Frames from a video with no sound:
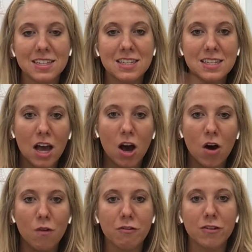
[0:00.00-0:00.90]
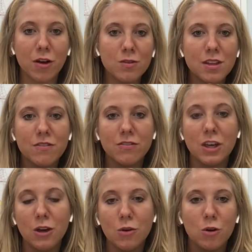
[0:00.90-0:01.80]
So for those of
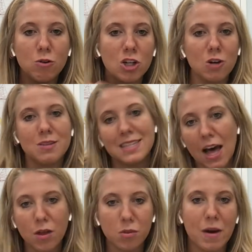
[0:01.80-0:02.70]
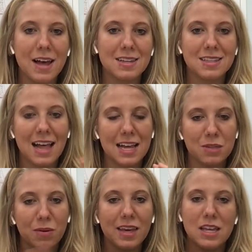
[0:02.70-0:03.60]
you who chose Southwest last
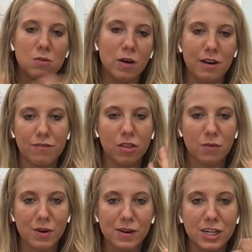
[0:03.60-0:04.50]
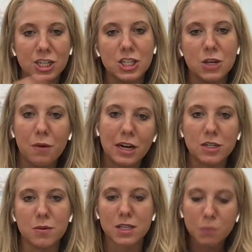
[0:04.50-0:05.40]
week as one of the 3 regions you wanted
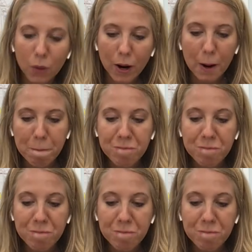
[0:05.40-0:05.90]
to explore,